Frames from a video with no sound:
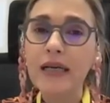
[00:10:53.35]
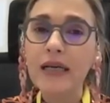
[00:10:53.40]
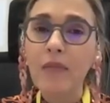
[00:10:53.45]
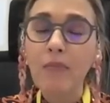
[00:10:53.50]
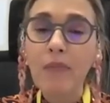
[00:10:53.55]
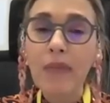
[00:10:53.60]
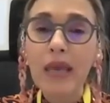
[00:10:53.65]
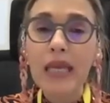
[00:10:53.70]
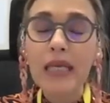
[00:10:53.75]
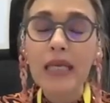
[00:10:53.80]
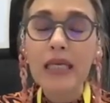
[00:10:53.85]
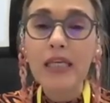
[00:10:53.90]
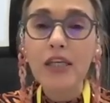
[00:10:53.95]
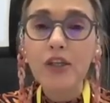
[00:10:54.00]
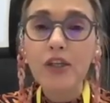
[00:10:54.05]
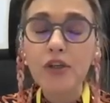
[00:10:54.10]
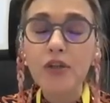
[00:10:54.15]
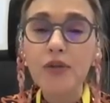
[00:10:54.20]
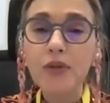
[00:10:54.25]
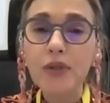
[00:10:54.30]
many
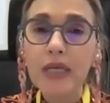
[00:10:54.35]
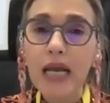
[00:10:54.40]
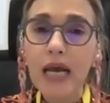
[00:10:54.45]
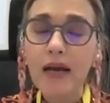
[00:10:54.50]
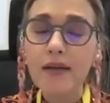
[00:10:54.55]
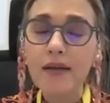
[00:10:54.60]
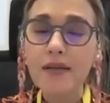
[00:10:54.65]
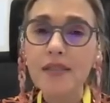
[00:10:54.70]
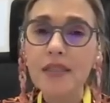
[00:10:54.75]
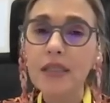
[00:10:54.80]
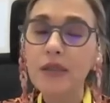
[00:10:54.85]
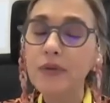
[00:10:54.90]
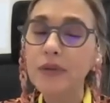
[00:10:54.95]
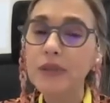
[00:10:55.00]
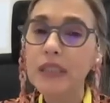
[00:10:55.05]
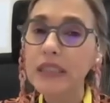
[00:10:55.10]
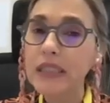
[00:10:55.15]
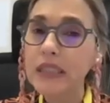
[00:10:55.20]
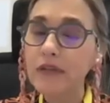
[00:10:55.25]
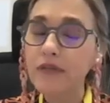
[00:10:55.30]
new drugs
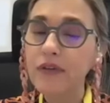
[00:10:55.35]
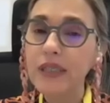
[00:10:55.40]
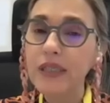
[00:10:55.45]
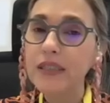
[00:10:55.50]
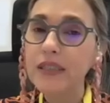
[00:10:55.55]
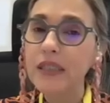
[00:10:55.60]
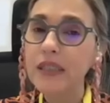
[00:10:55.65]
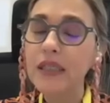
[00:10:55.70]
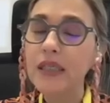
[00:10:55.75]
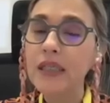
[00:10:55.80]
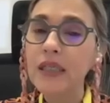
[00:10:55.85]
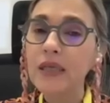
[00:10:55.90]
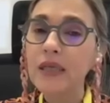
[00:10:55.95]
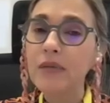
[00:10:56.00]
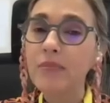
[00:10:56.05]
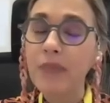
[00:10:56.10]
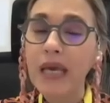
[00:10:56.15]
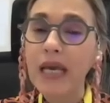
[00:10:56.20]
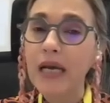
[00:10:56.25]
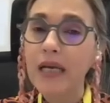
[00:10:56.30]
with a different
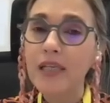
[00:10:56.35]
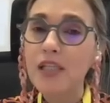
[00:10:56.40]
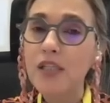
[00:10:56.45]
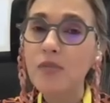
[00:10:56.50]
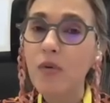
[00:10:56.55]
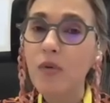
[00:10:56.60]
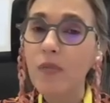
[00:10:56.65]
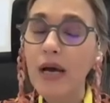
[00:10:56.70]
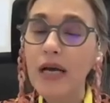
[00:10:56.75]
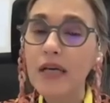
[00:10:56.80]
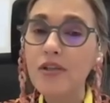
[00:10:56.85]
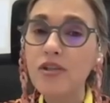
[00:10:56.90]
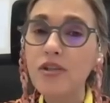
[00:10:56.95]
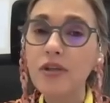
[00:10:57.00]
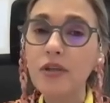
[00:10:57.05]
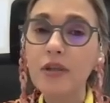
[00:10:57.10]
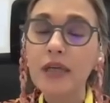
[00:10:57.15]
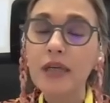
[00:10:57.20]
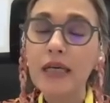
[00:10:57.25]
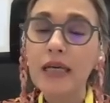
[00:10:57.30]
mechanism of
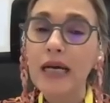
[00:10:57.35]
action.